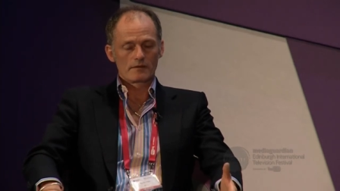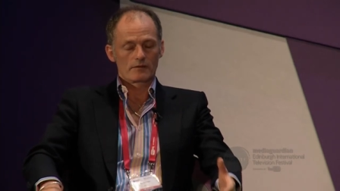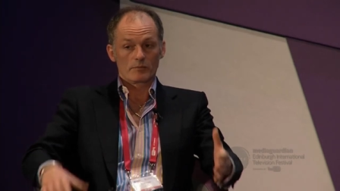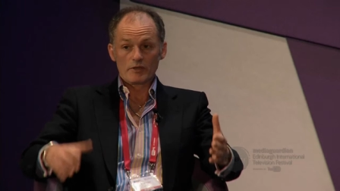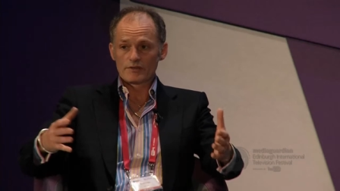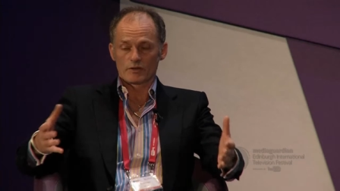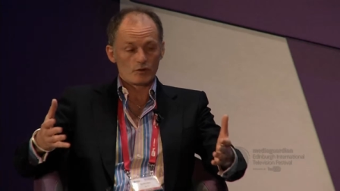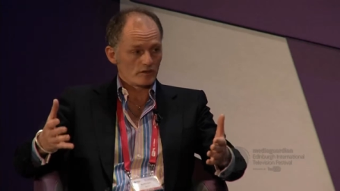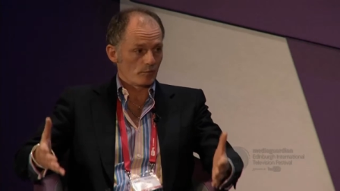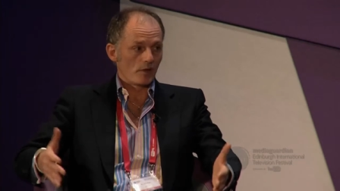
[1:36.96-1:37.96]
community who
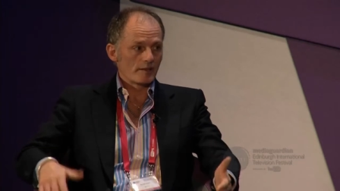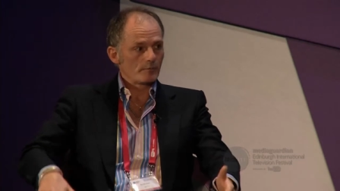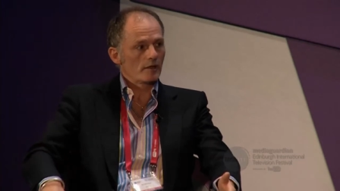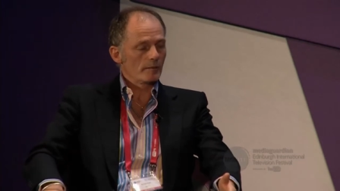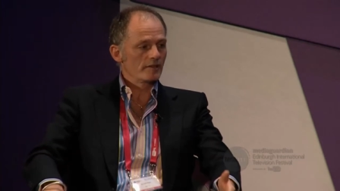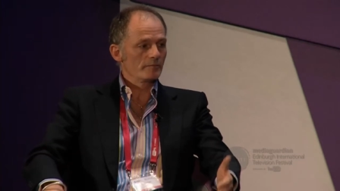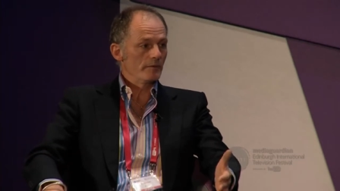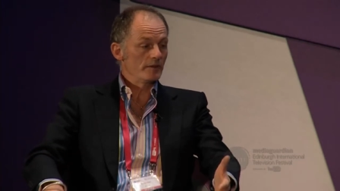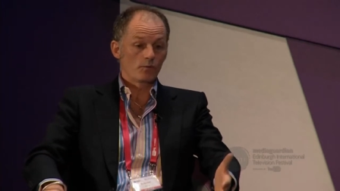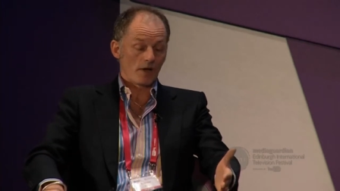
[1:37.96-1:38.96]
supplies programming to
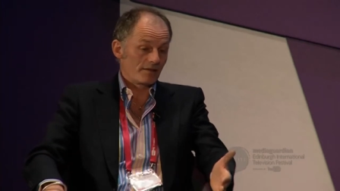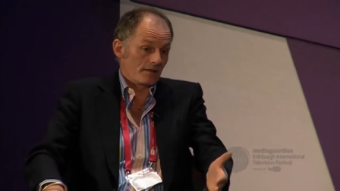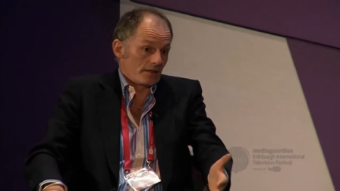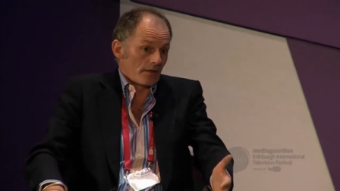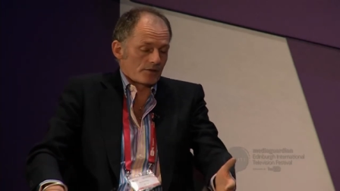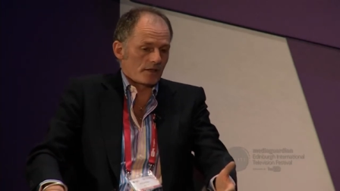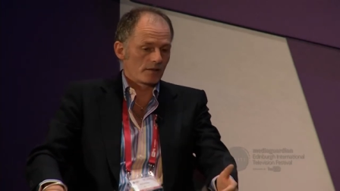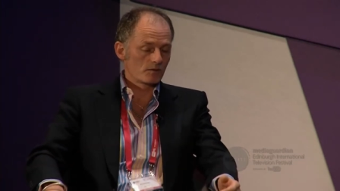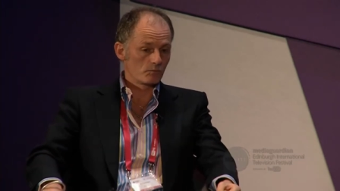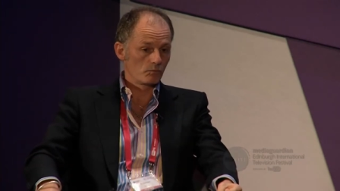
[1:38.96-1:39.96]
BBC4 and indeed other
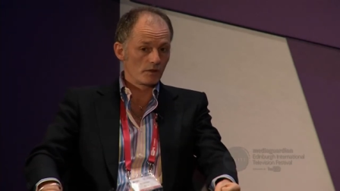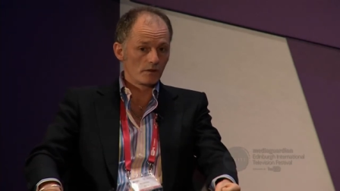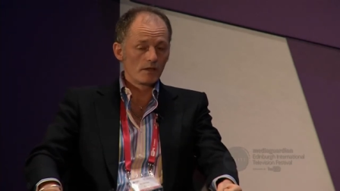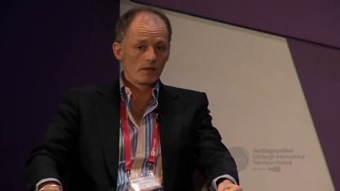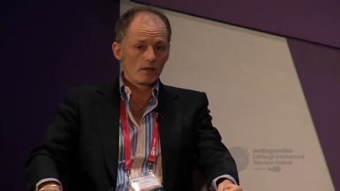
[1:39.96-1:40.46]
channels will,